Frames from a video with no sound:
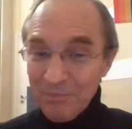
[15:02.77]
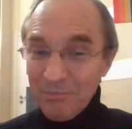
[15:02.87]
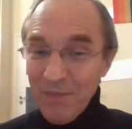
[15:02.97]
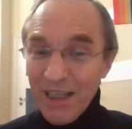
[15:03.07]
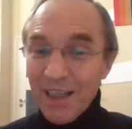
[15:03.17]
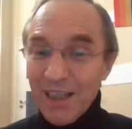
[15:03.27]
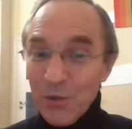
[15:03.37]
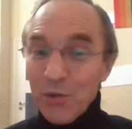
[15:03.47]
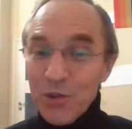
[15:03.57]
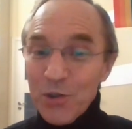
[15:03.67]
Make a
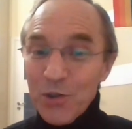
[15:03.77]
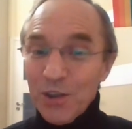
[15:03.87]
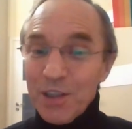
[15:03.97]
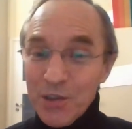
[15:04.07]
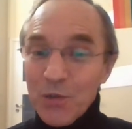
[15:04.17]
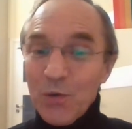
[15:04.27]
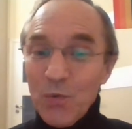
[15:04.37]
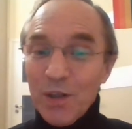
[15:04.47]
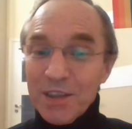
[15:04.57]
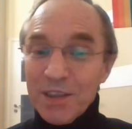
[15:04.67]
good choice. Who
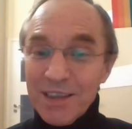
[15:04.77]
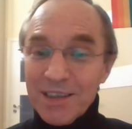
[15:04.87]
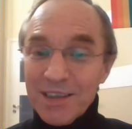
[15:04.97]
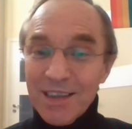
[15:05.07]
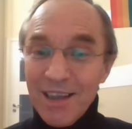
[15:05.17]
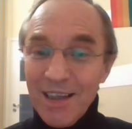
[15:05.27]
was this?